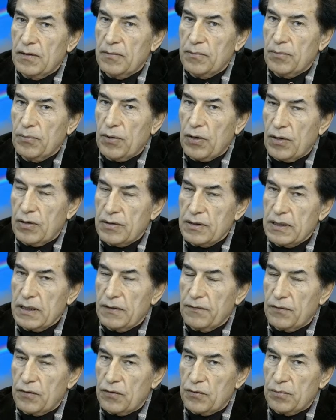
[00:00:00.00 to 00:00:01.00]
part
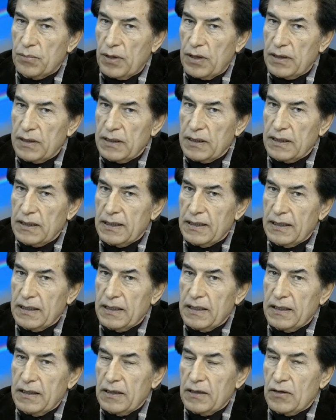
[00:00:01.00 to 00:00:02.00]
of our body
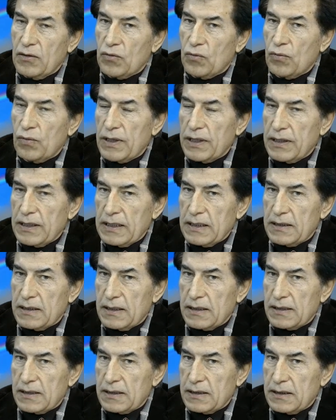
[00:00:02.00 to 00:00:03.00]
where it
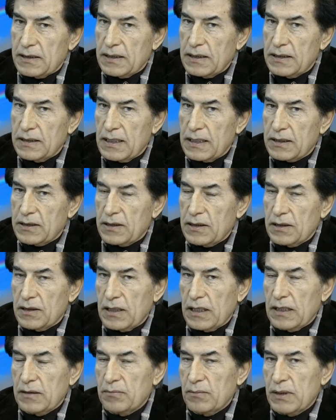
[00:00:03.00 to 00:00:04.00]
is detected
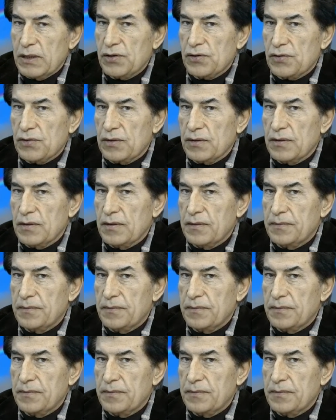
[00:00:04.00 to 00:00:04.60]
and measured.